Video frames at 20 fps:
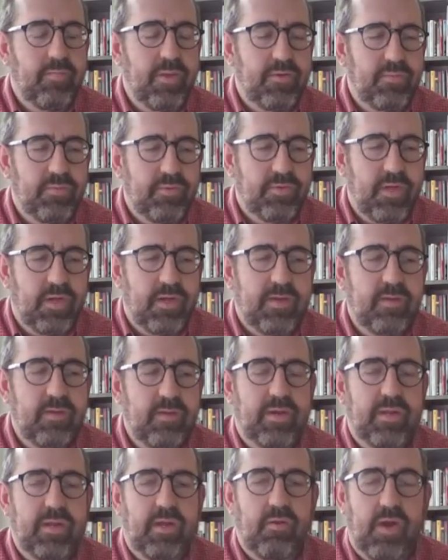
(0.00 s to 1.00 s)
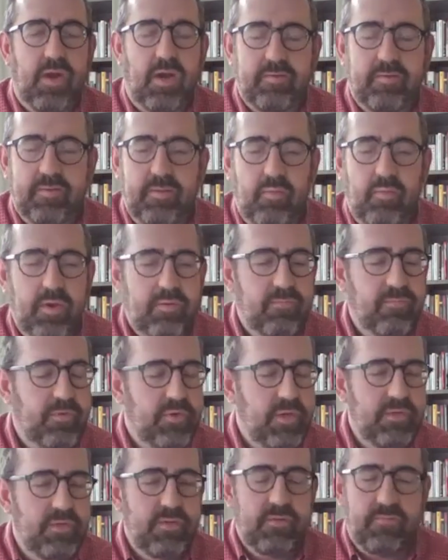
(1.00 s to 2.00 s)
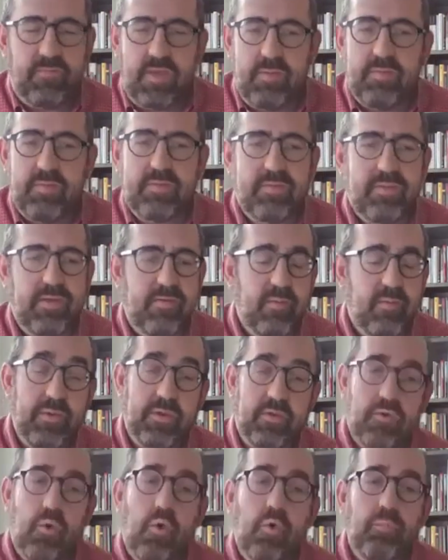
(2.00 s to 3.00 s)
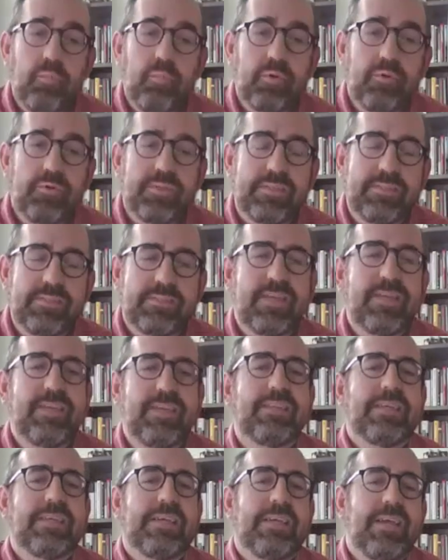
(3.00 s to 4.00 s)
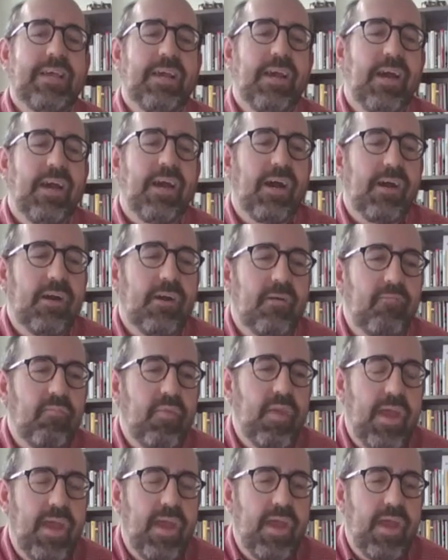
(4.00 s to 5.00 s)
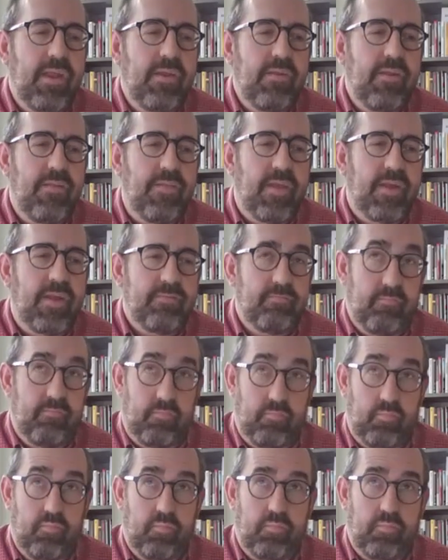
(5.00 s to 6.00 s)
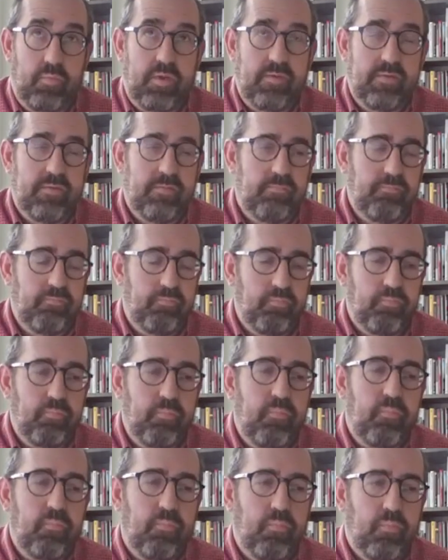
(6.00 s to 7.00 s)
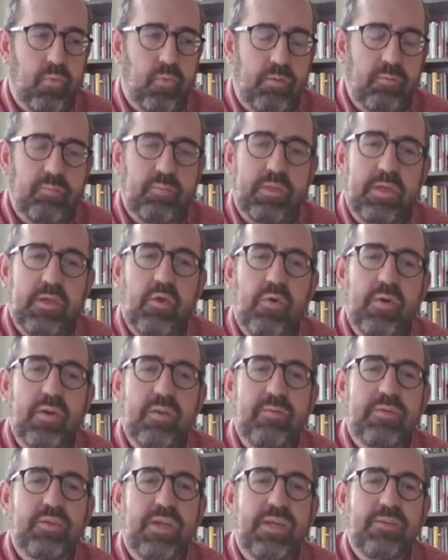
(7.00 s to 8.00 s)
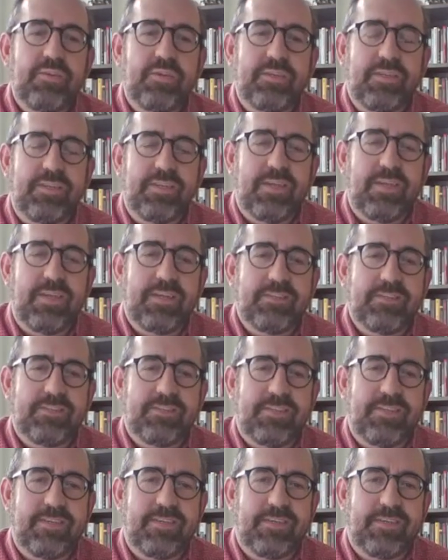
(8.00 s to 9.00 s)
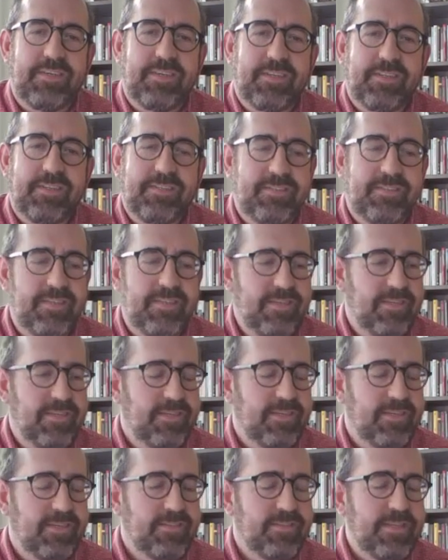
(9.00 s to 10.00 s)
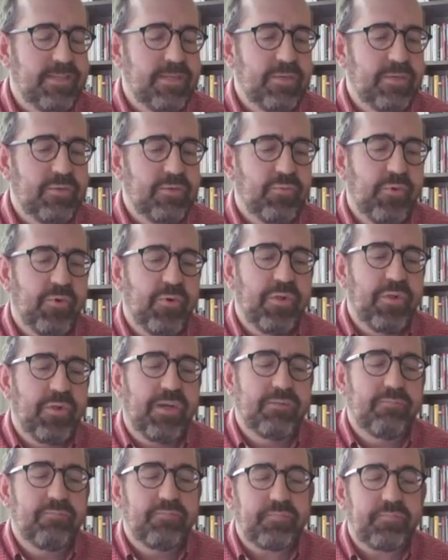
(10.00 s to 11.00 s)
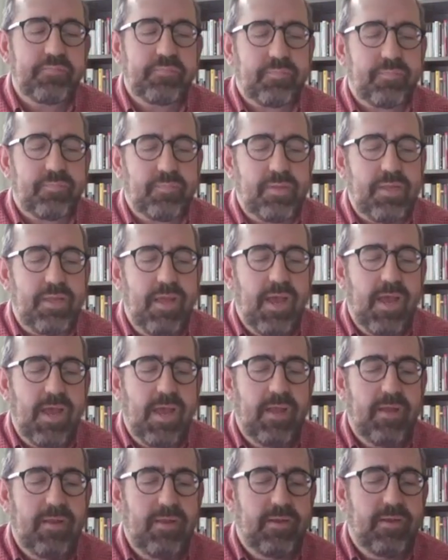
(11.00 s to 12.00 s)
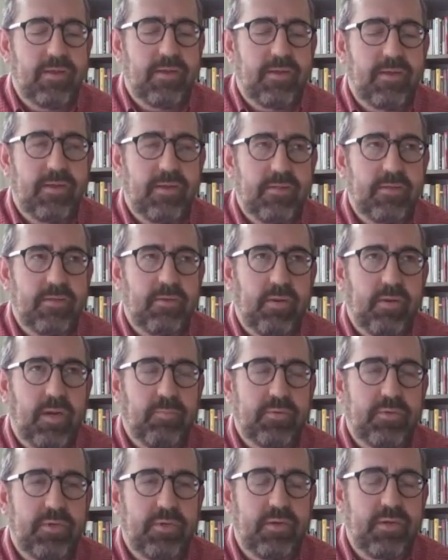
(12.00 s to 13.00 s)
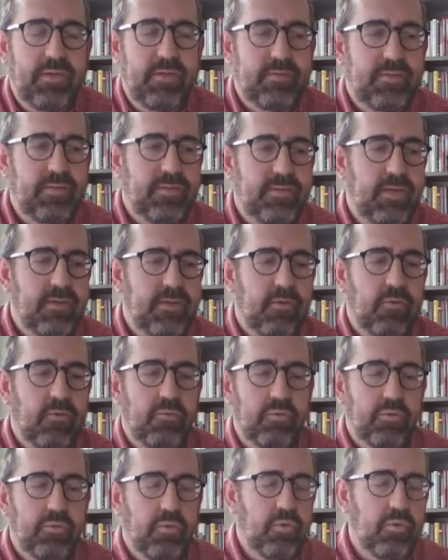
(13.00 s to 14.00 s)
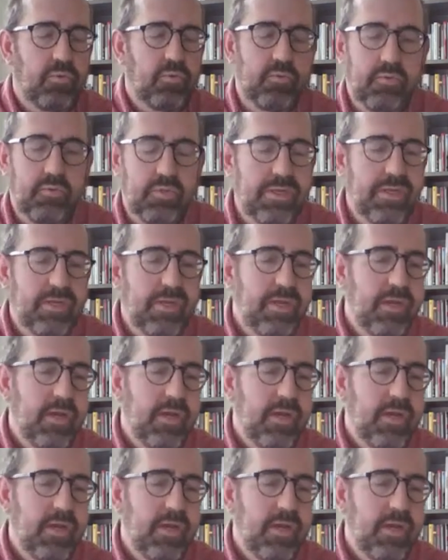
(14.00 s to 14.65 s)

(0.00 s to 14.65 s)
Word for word: Manchin was talking about how obviously West Virginia is famous as a big coal producing state. Um, and, and that is probably going to be changing as uh, the uh, as the years roll on, and uh, there are opportunities to take old coal